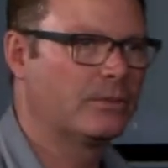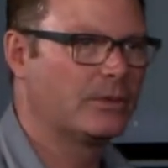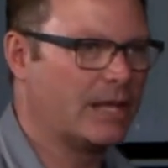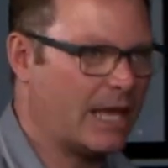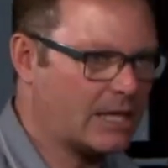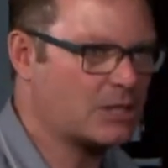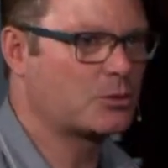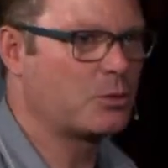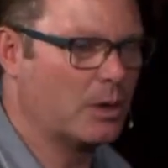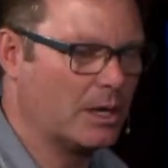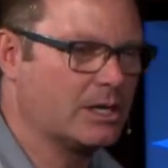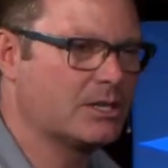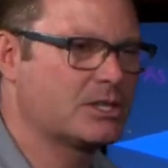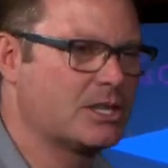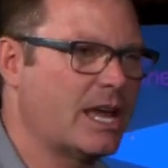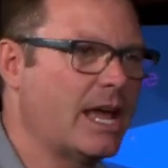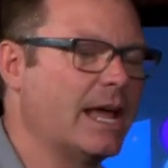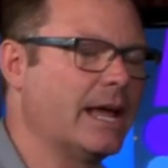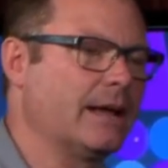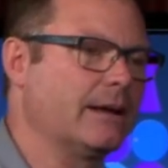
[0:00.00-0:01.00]
That's what it's
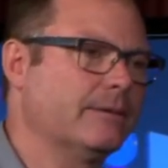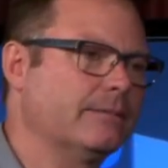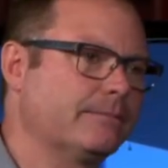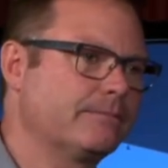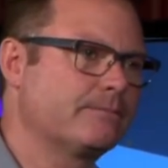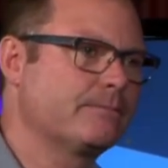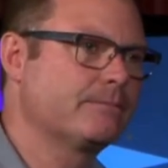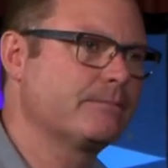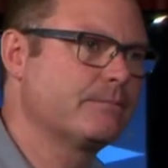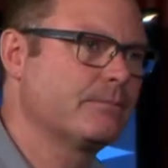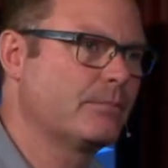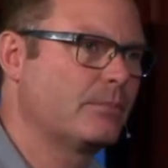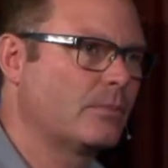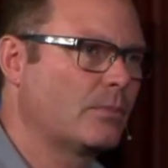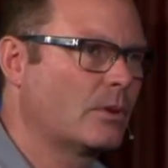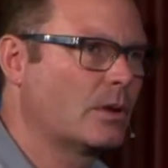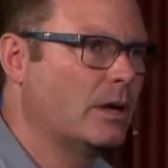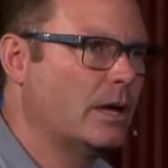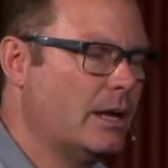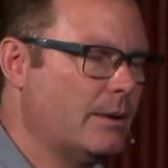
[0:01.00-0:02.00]
saying.
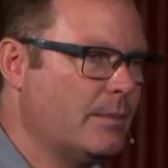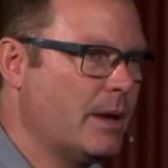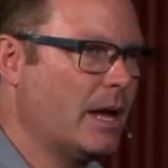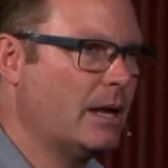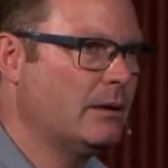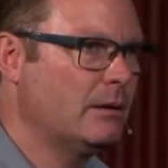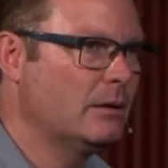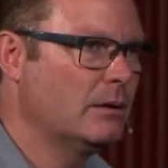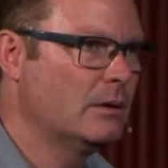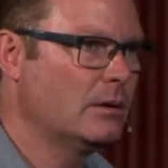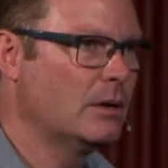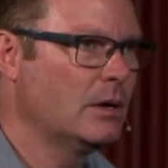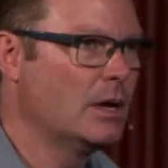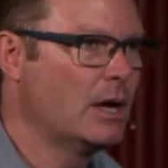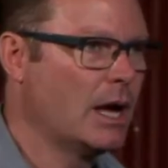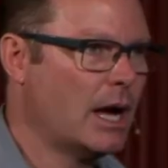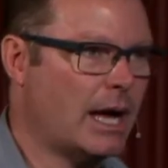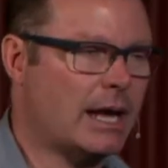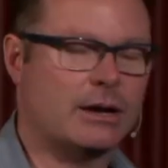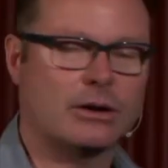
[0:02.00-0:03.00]
Amen?
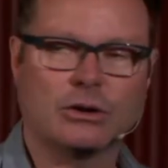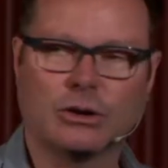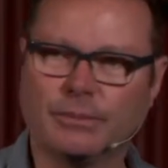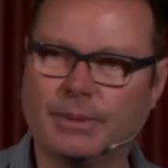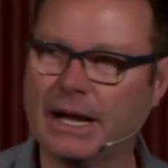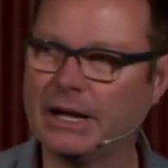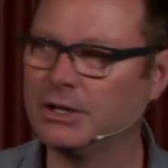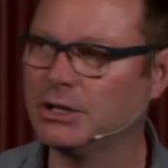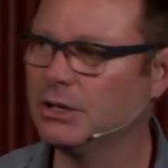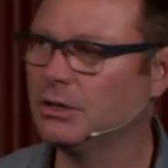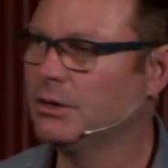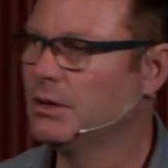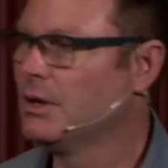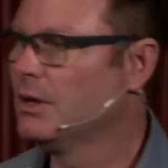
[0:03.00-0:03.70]
I don't know about you.